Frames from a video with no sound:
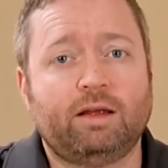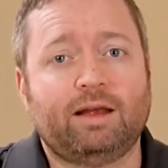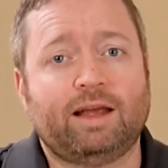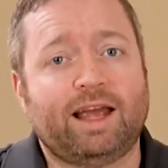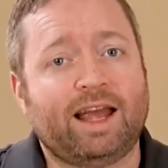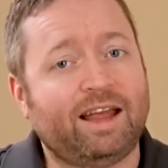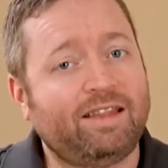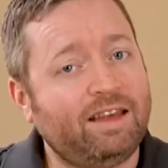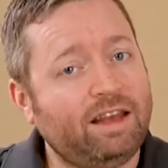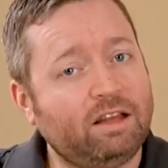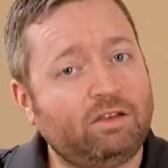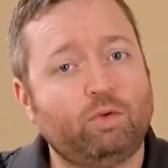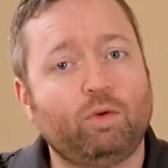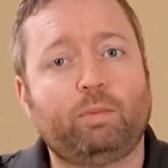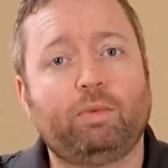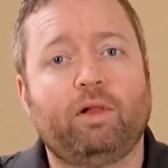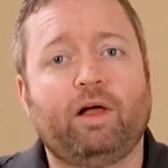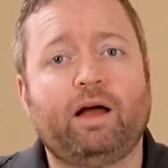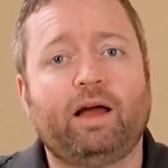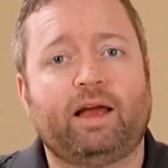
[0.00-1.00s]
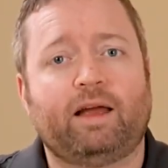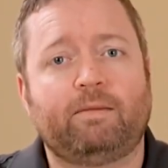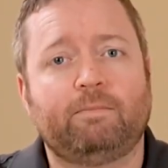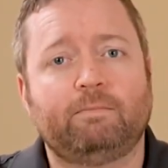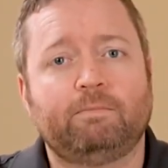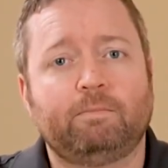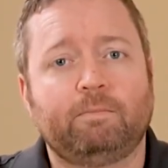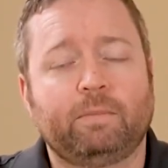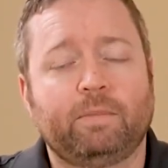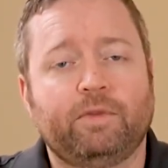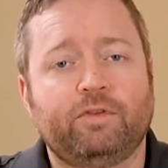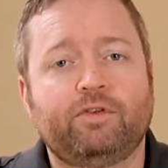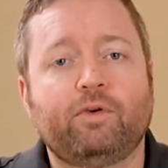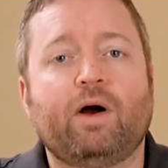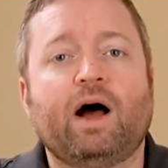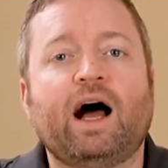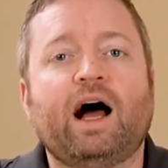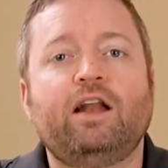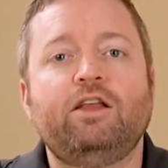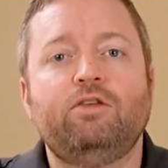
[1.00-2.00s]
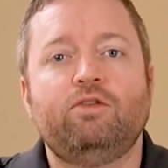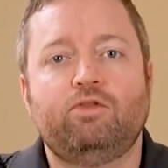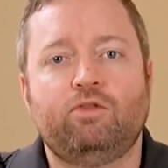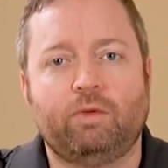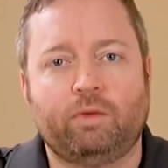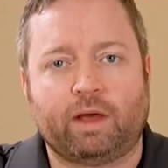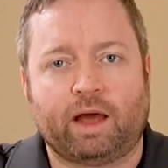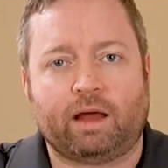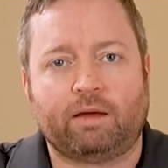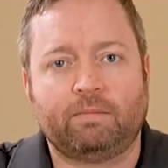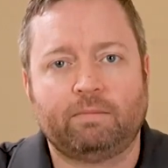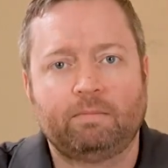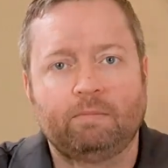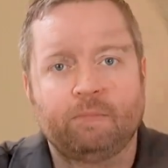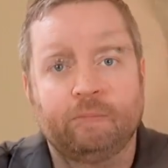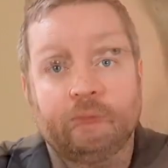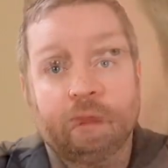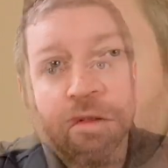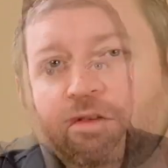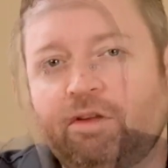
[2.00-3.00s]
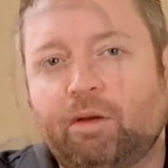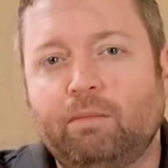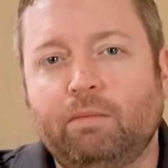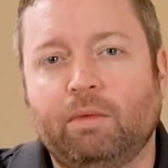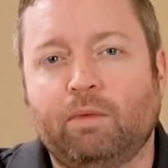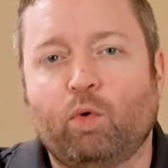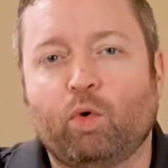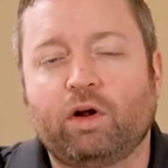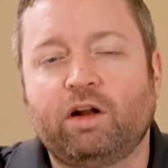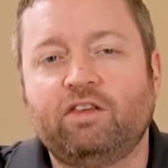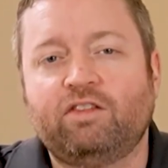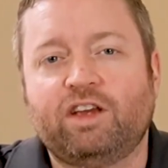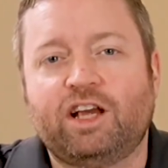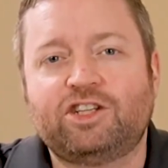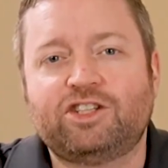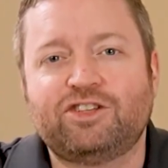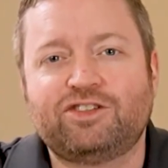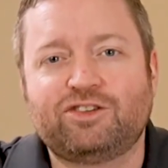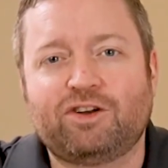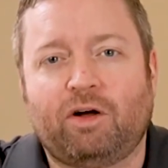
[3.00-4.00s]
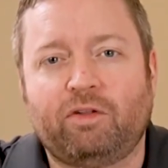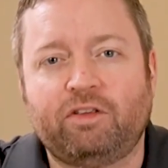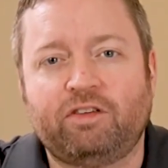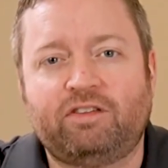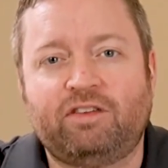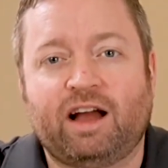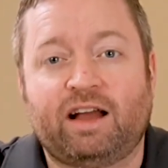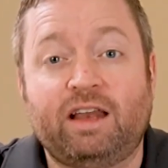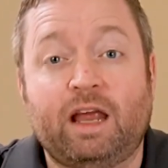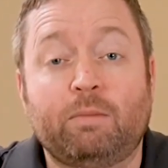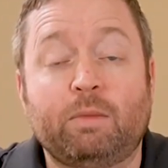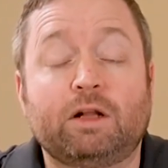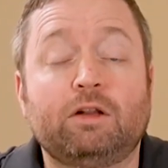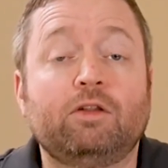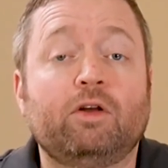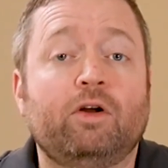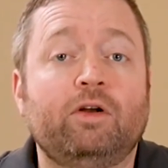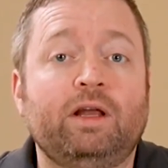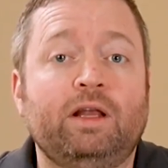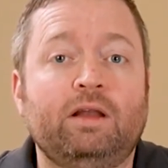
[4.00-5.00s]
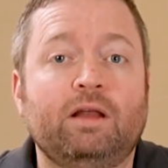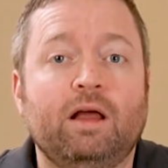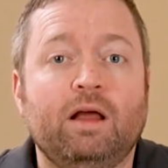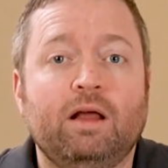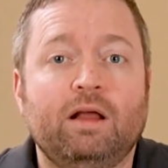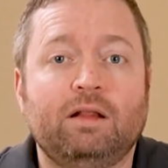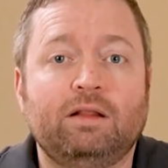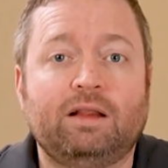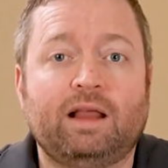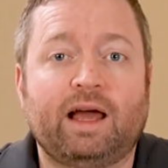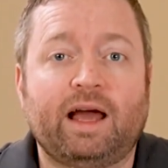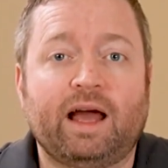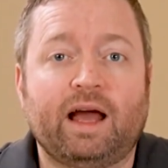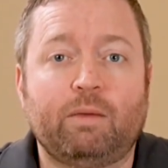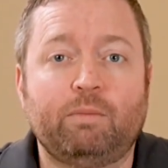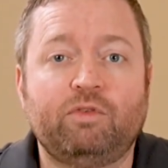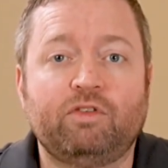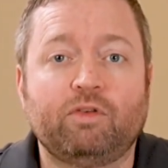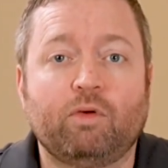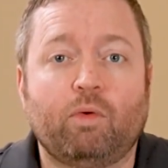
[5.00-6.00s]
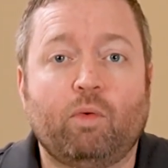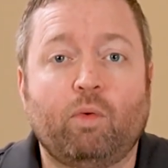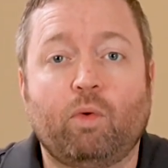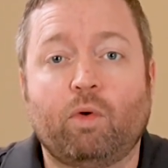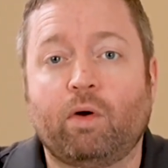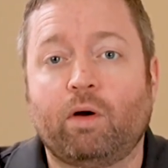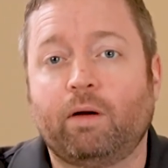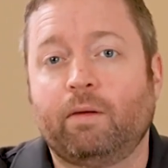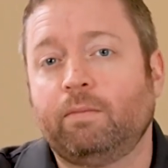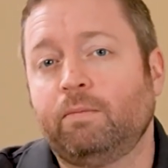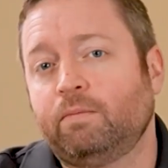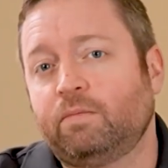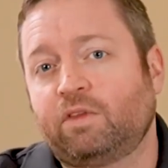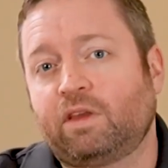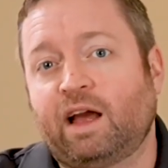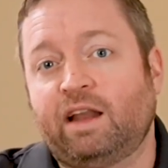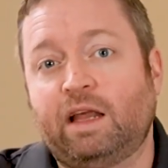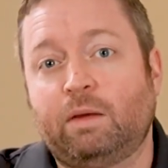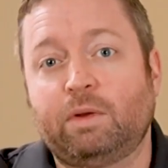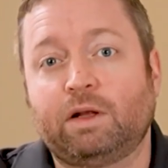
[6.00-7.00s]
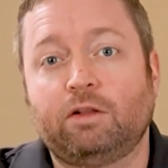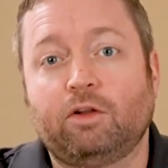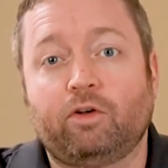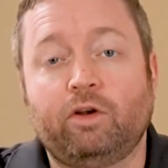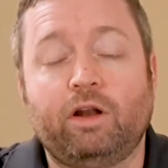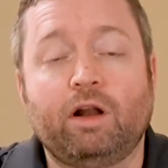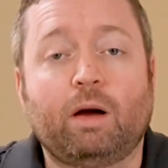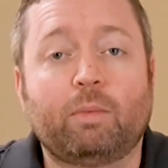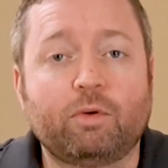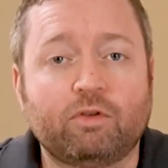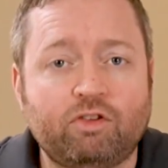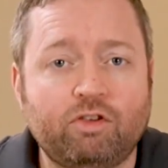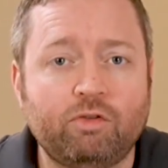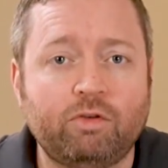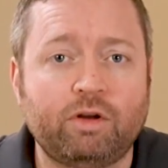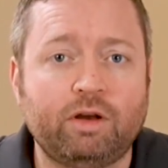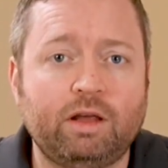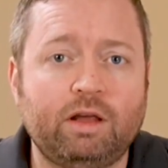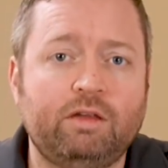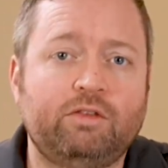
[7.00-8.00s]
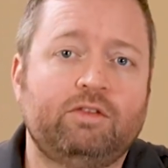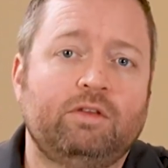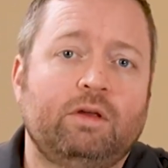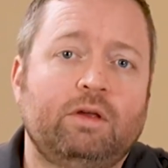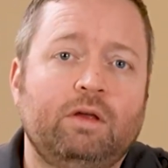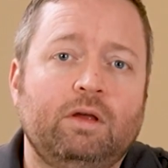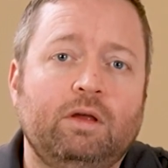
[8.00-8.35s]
and they get to apply it. So how do you do that? Some organizations call this dynamic learning labs or dynamic learning opportunities.